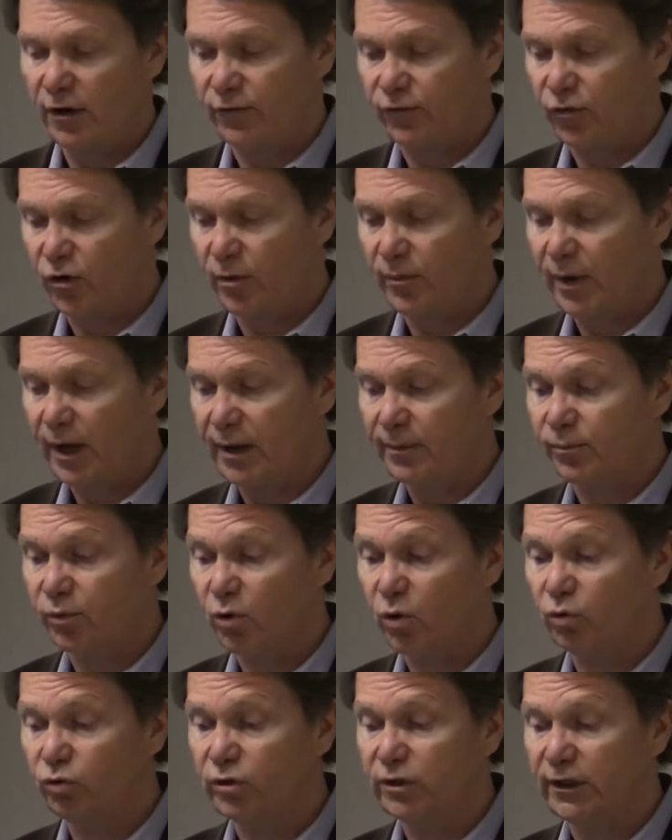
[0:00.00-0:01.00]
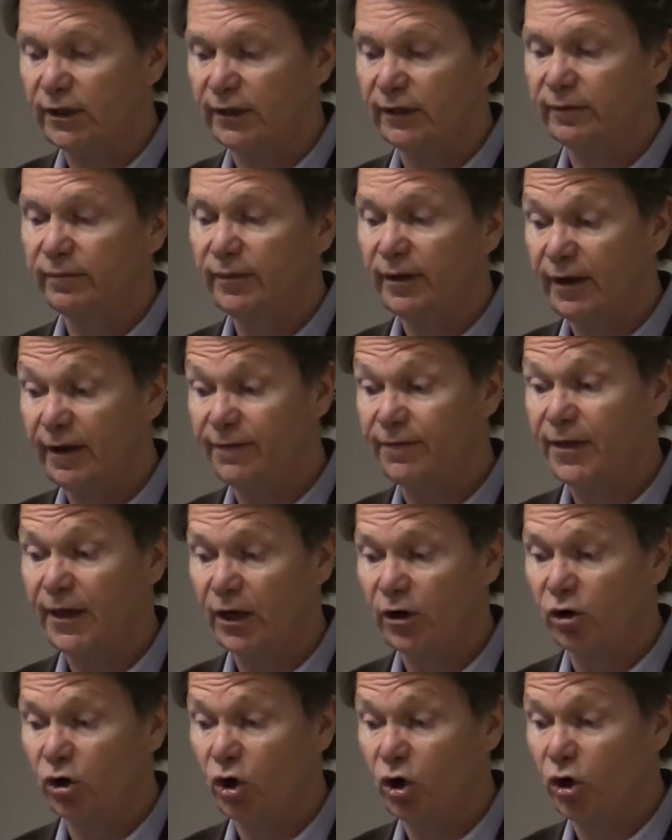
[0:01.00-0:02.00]
from a protein if they
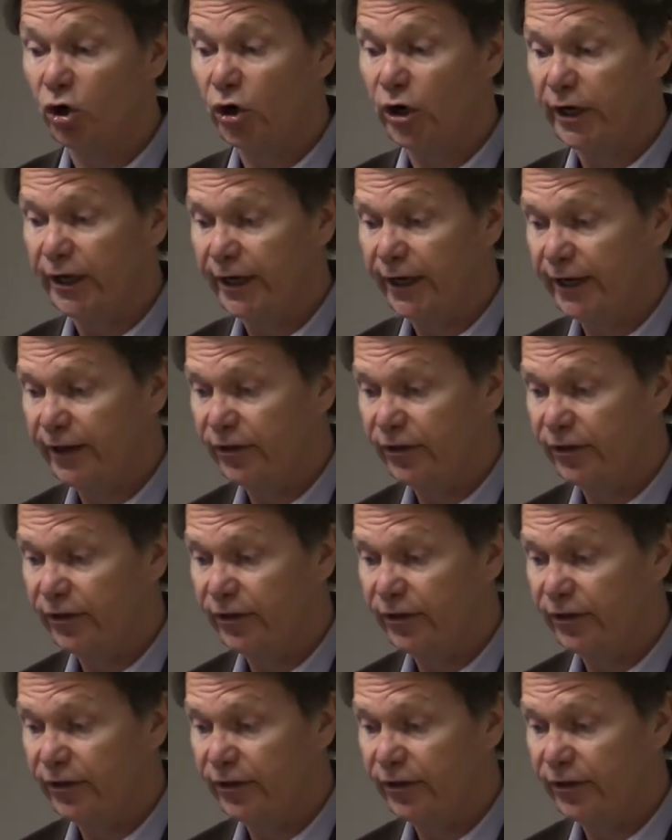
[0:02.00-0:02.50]
are occurring